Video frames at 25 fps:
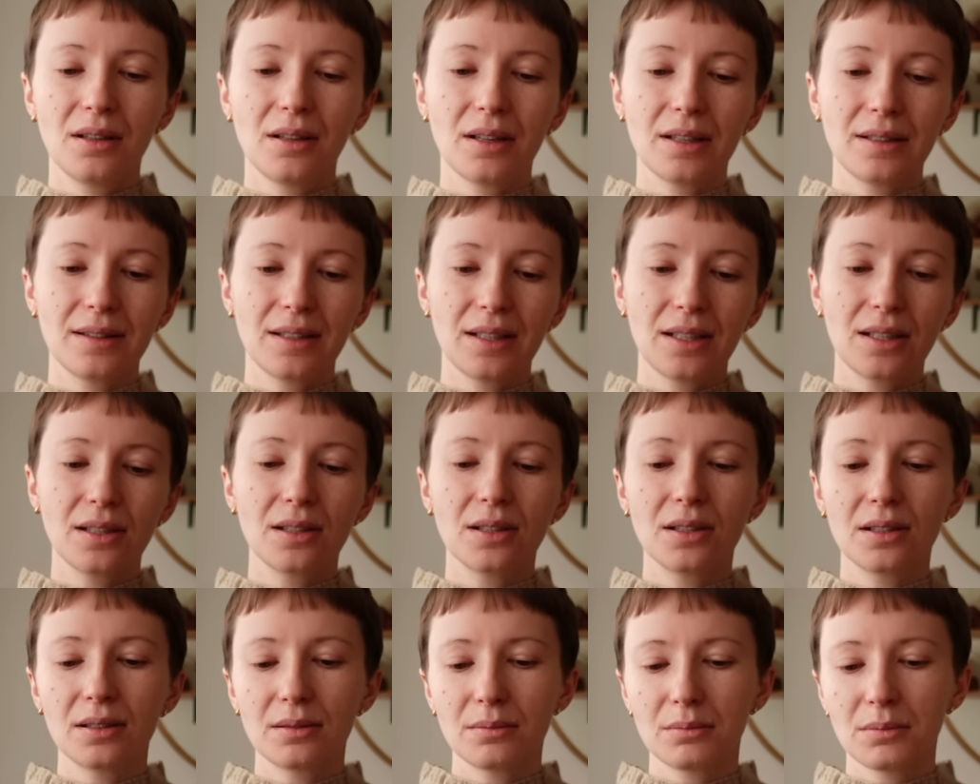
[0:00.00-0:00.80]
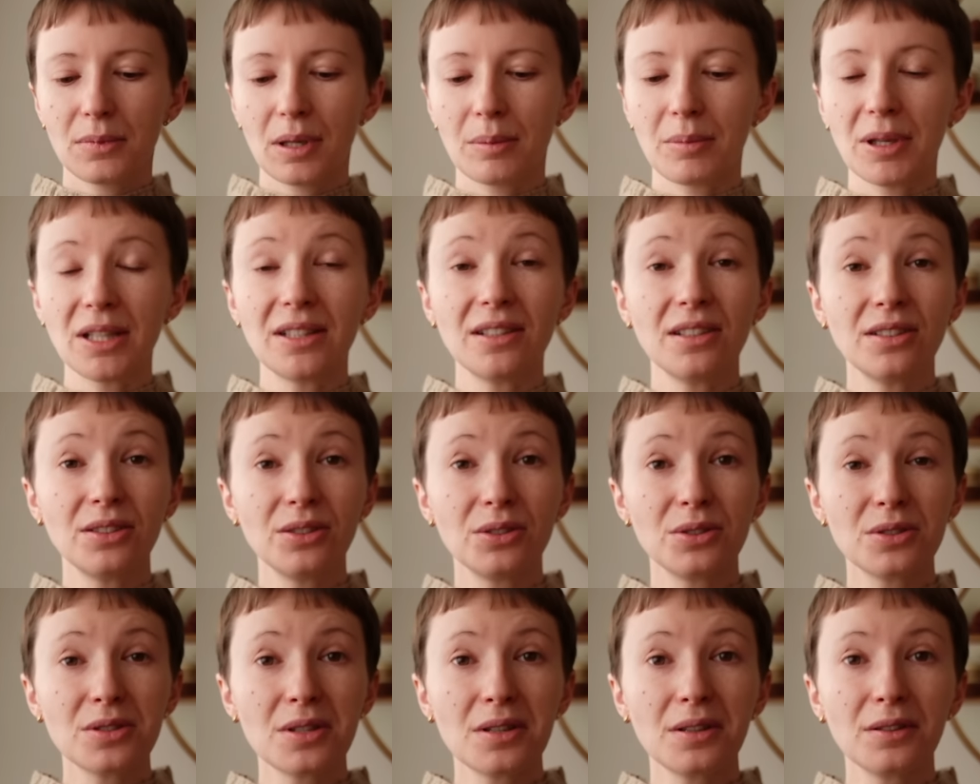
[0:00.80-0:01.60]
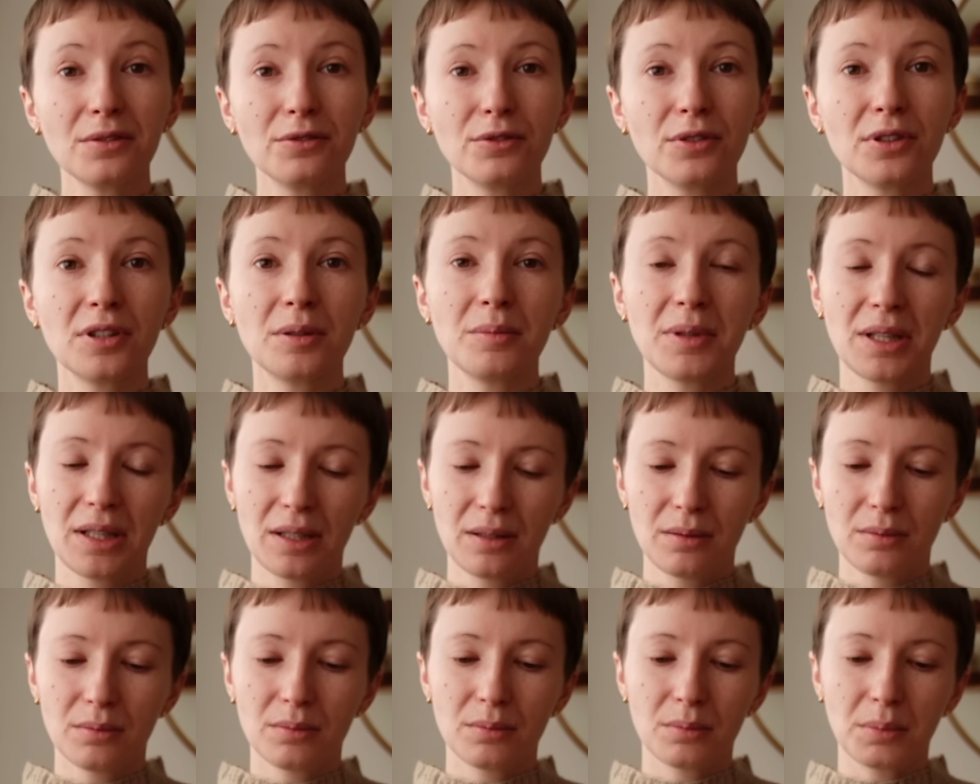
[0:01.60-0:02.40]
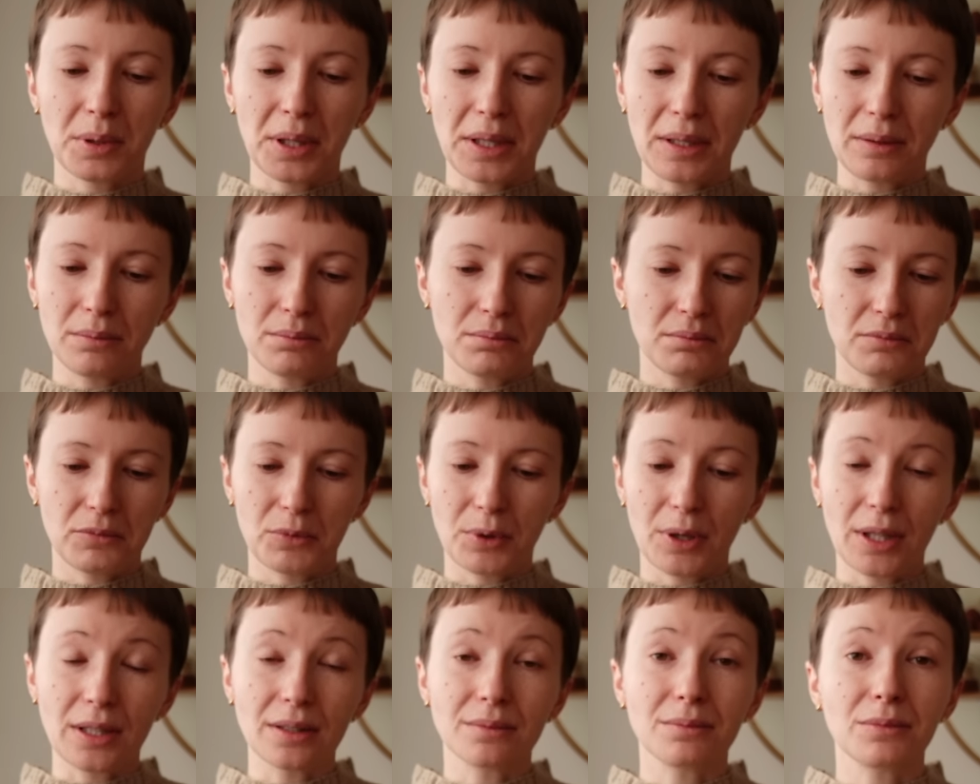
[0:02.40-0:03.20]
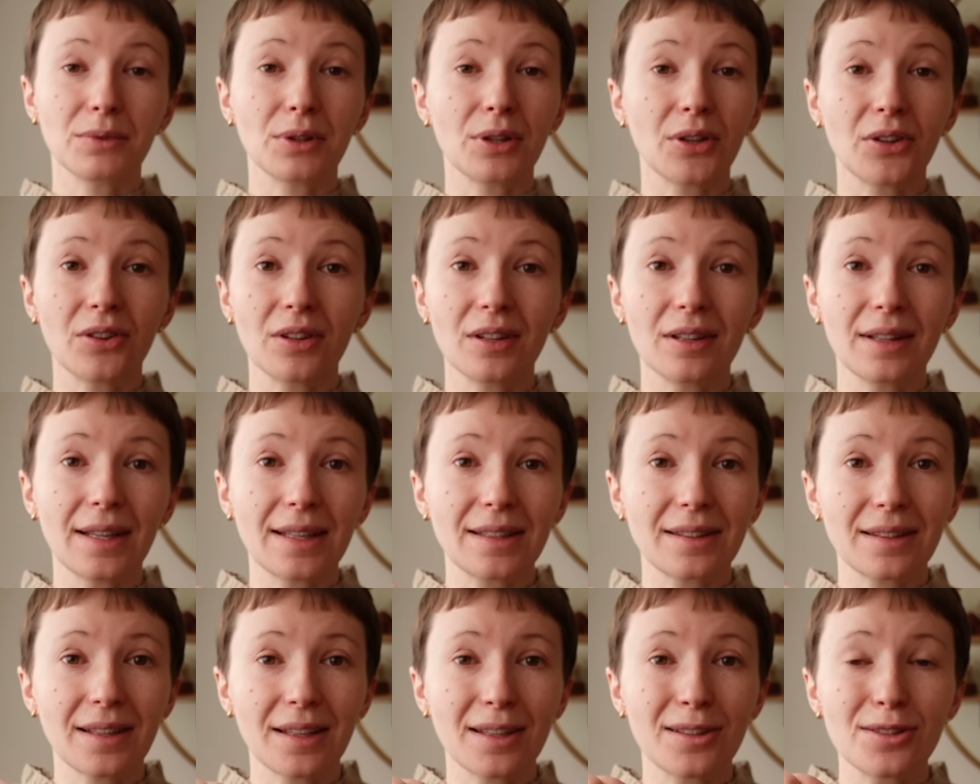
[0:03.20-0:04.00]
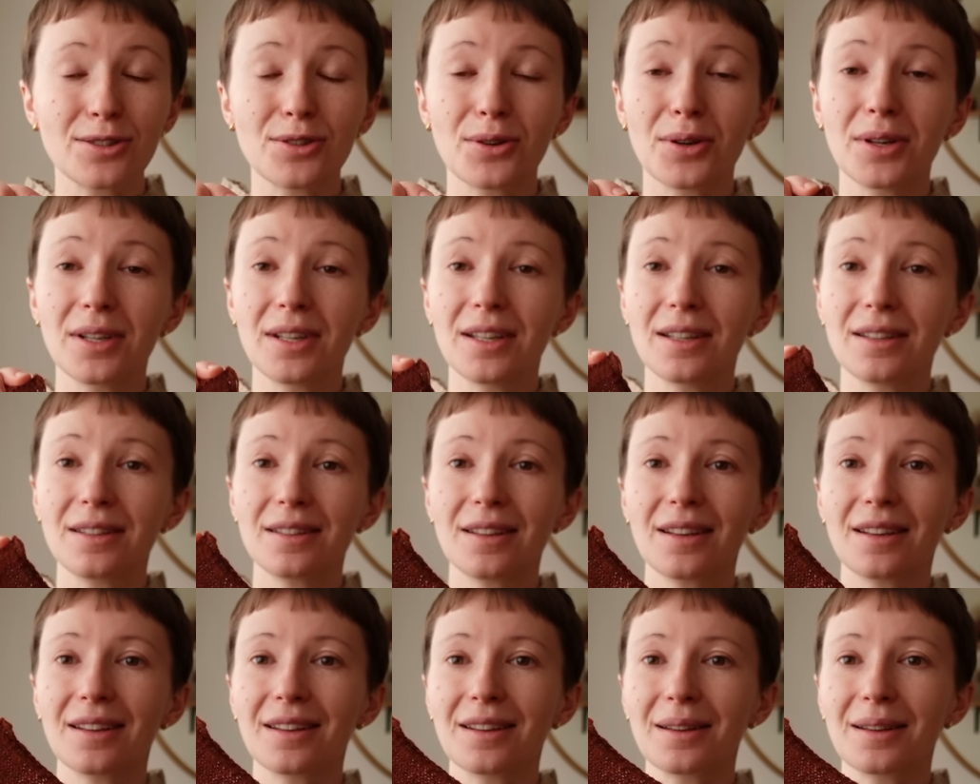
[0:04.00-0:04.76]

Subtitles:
I think, a bit unusual for me, but, well, nonetheless, I enjoyed it